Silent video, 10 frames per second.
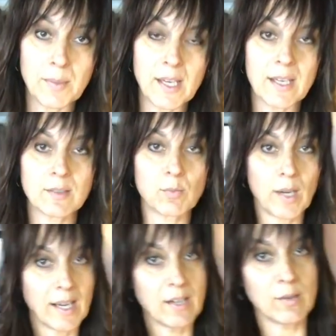because
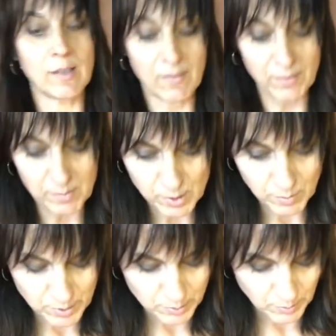1, I don't love them
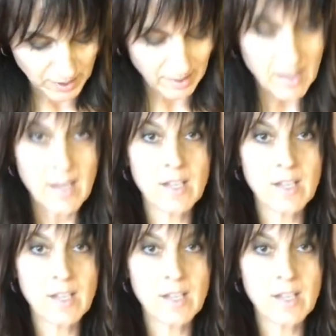super sweet.